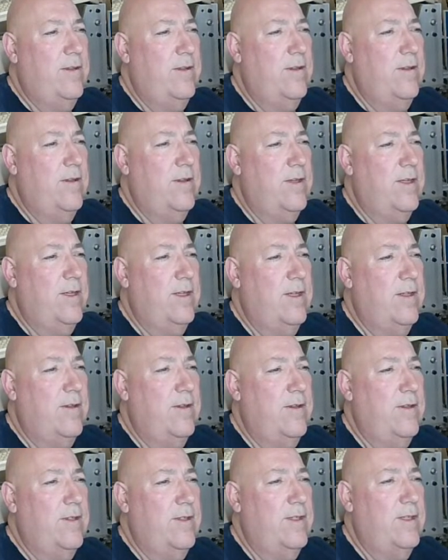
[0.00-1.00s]
Login
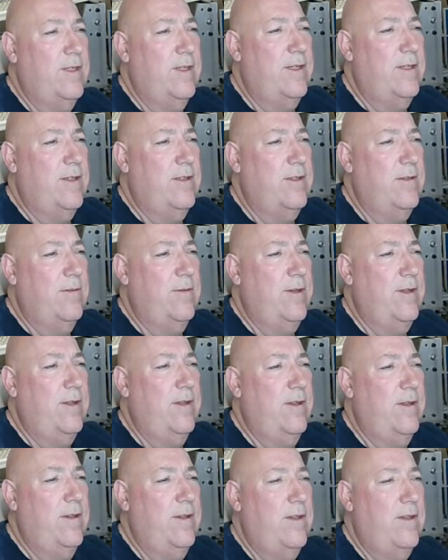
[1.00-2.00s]
content
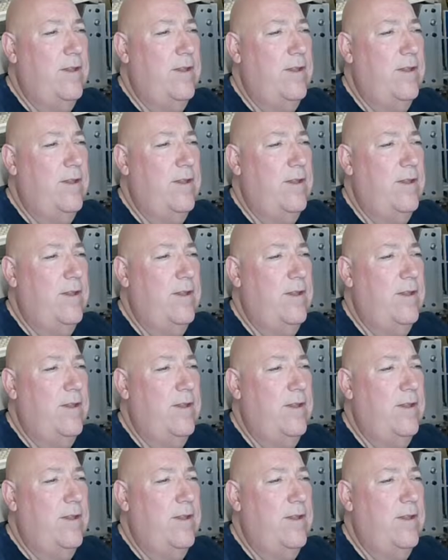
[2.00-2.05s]
HTML.